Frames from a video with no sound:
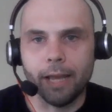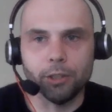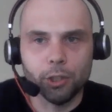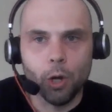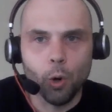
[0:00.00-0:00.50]

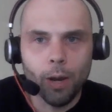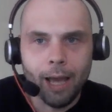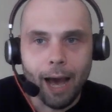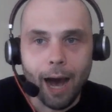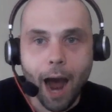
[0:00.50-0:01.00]
And so
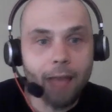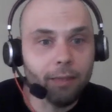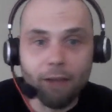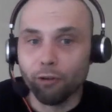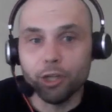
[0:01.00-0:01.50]
I
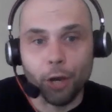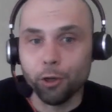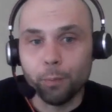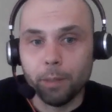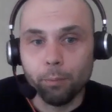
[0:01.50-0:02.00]
leverage
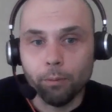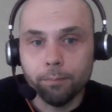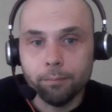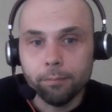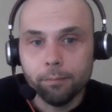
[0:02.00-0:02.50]
other people